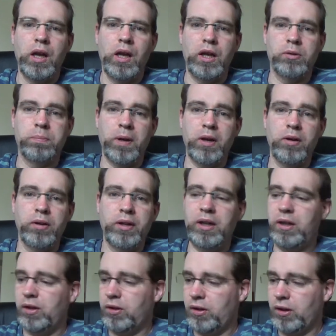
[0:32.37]
It's better than
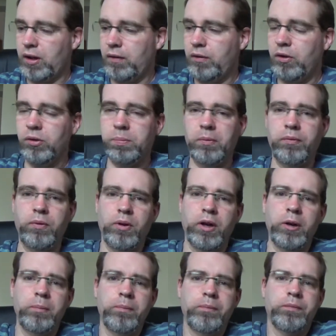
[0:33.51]
anything that I've used
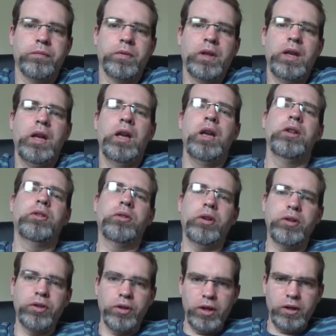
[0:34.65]
before. So
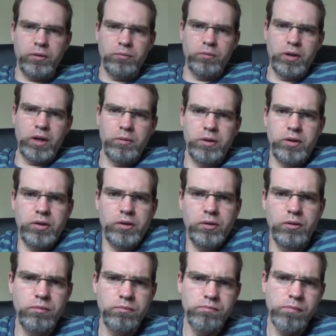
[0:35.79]
I thought what I would
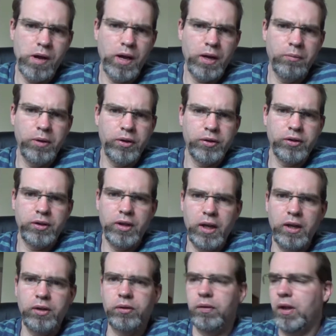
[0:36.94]
do with
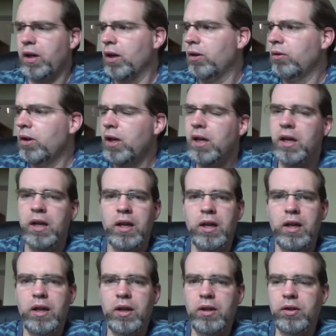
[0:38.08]
today's video
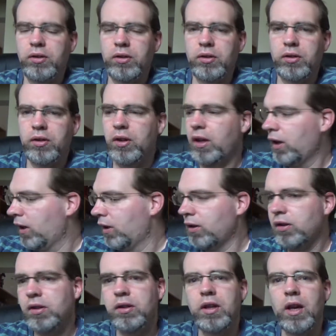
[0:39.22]
is, and
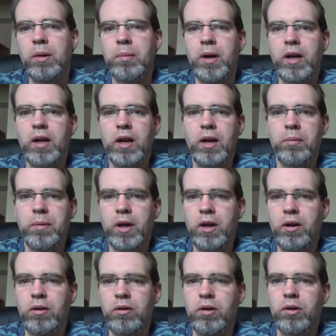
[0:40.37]
yeah, my
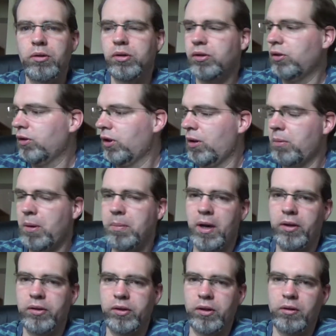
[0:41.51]
co-host is going to be
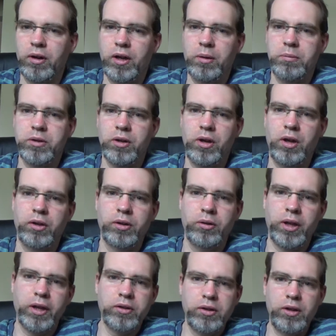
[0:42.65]
bouncing around. I'm sure you all know
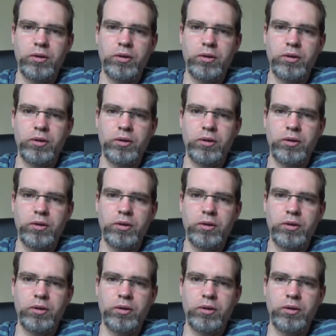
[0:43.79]
Lexi.